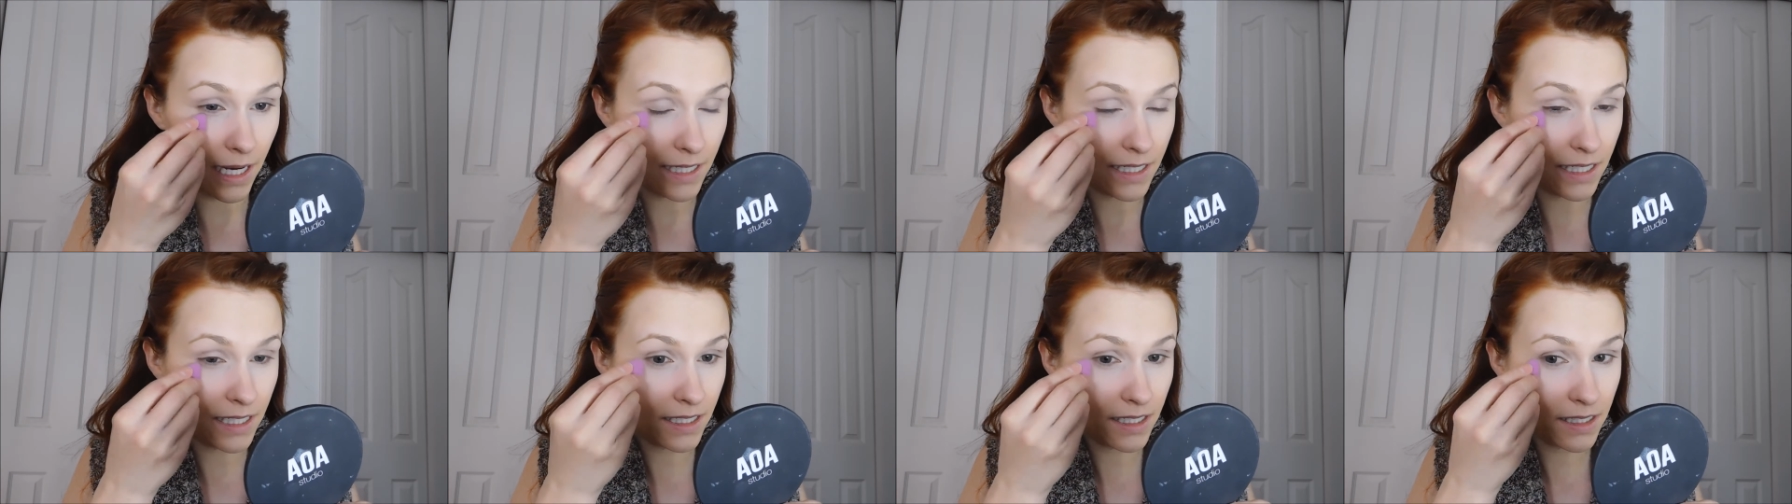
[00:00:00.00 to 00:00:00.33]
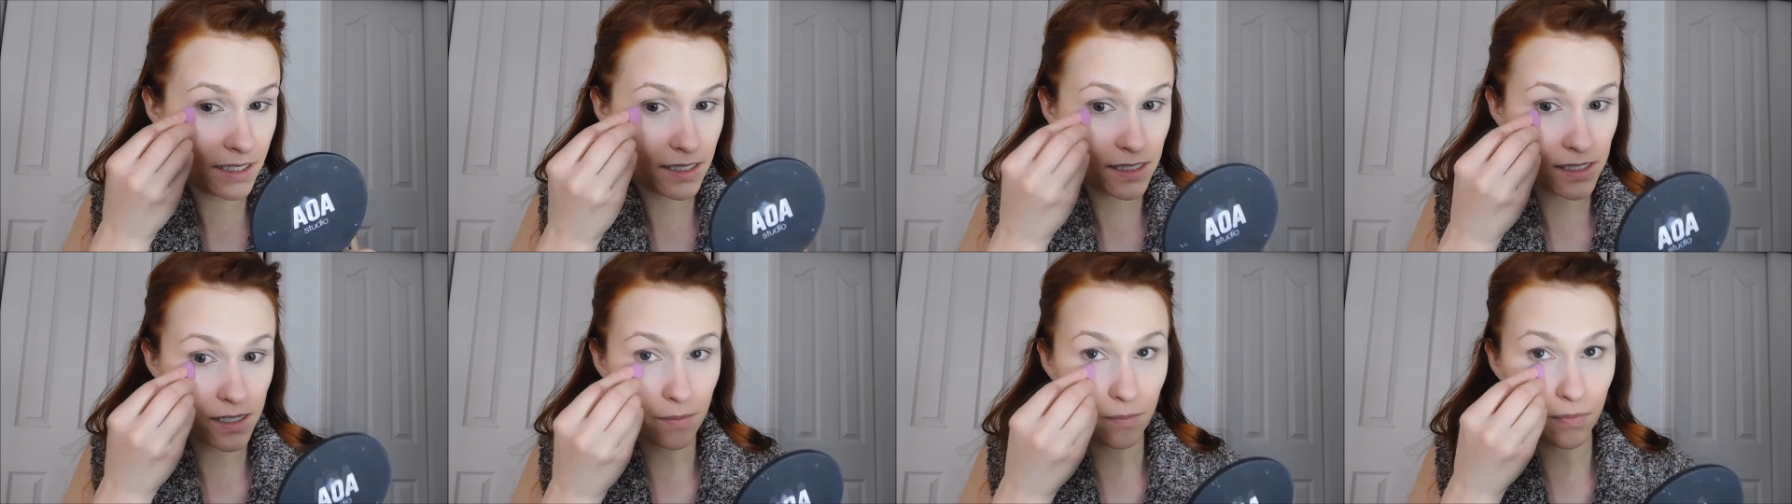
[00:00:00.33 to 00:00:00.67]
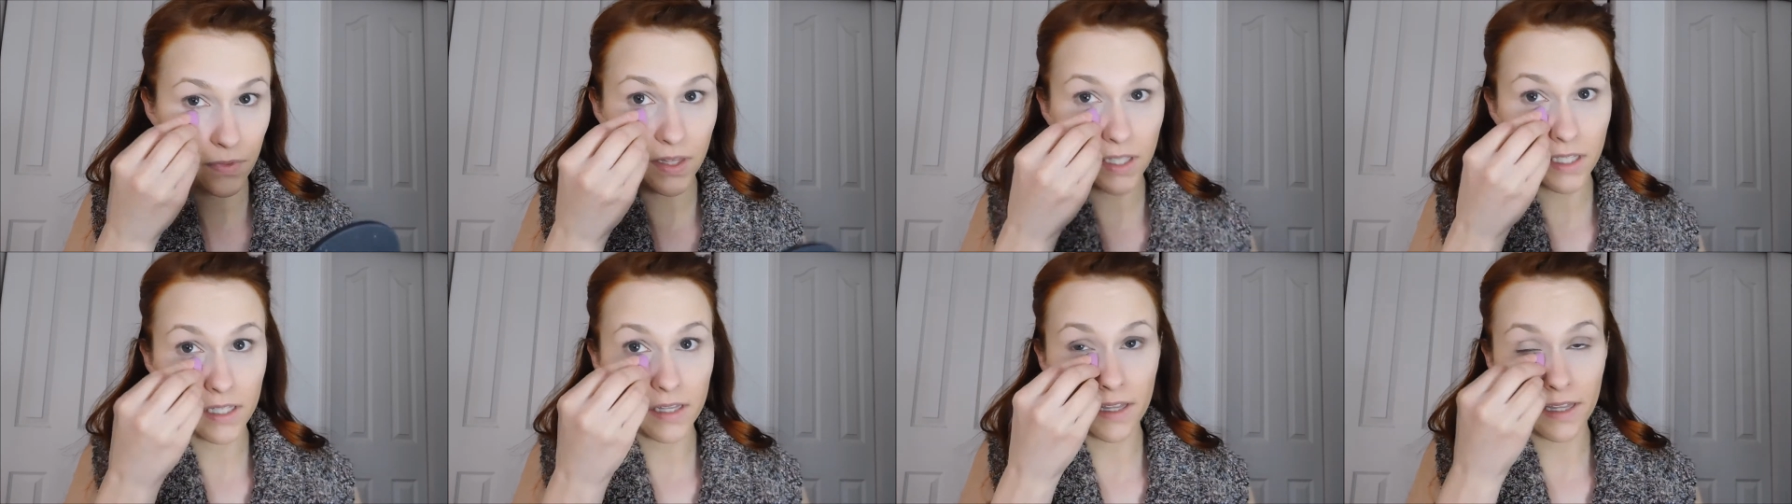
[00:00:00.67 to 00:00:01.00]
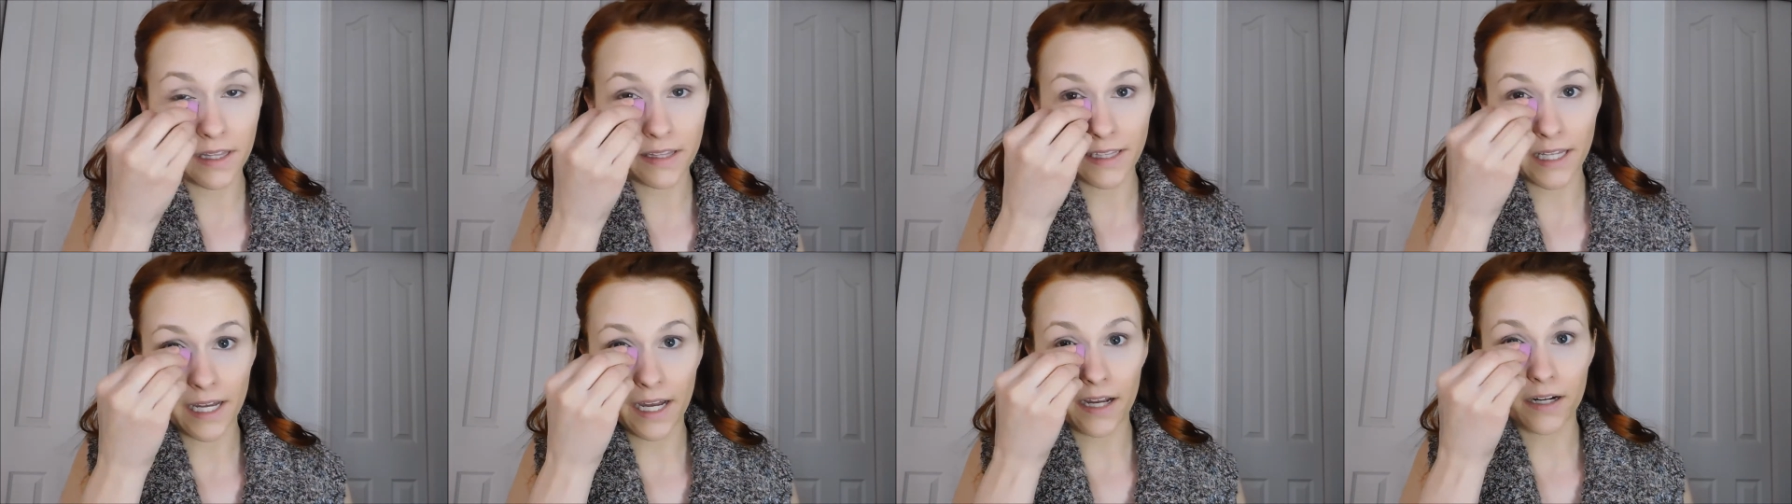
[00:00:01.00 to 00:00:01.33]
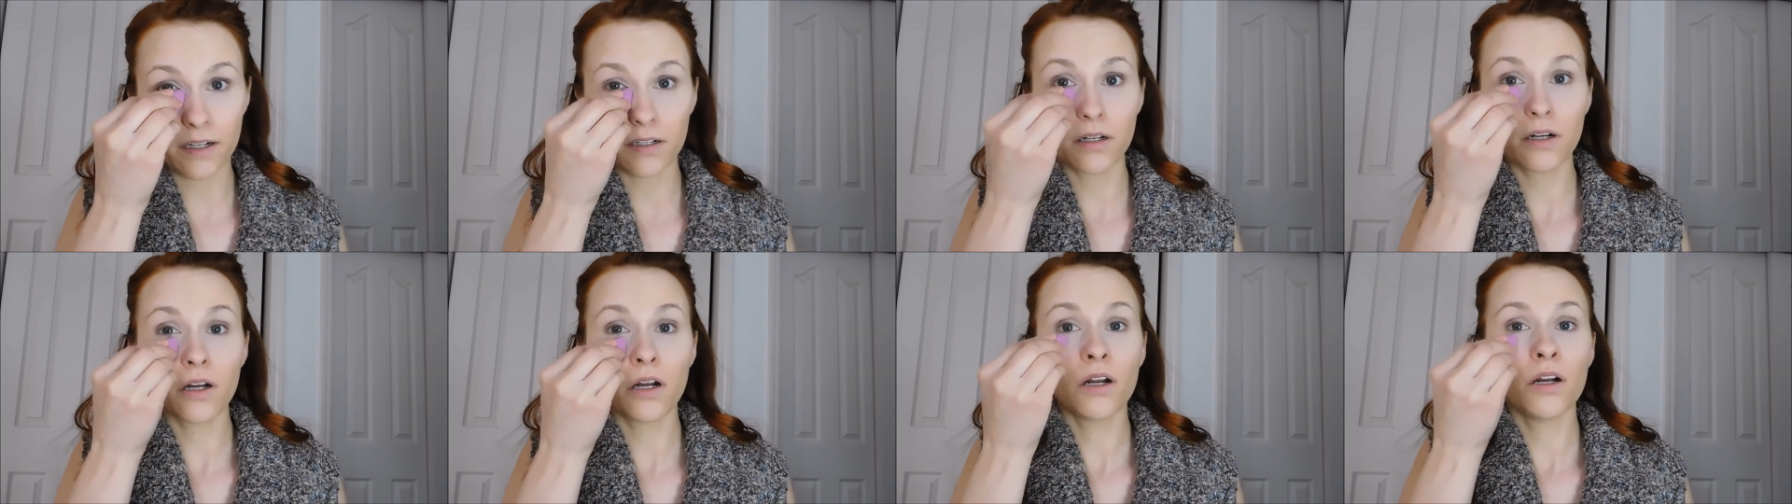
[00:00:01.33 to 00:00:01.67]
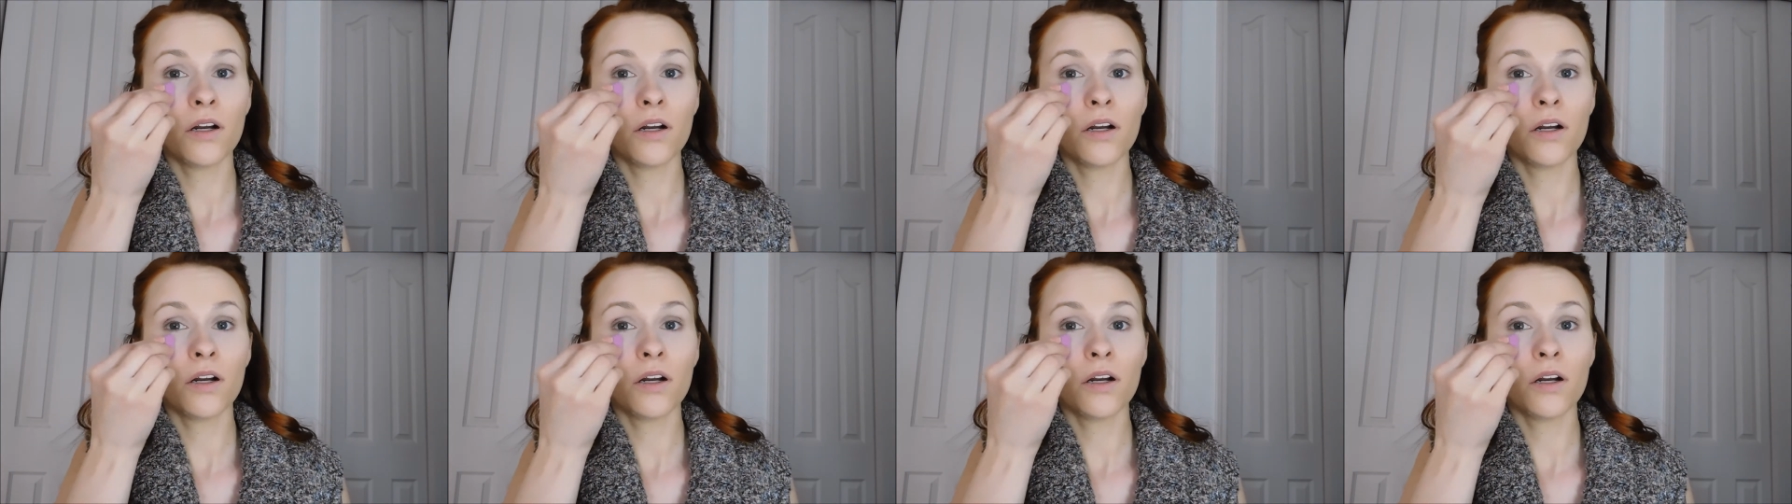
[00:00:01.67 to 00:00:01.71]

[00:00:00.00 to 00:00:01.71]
I needed something that